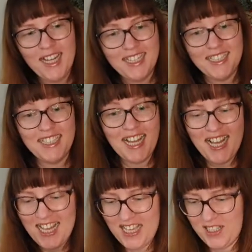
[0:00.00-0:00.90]

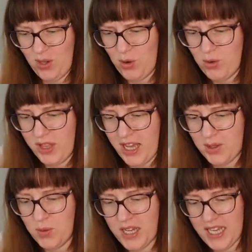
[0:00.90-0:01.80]
nice. Oh, that's
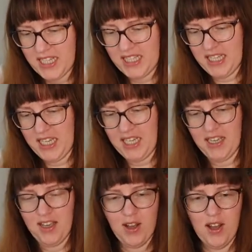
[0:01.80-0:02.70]
weighty.
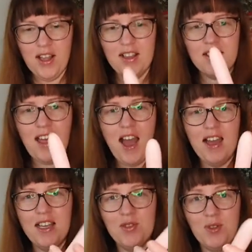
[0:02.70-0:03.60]
That
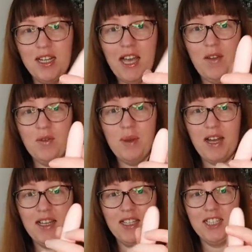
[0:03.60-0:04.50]
is really heavy
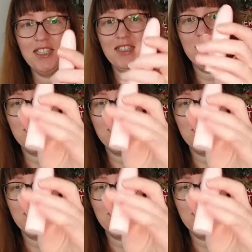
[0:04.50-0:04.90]
packaging.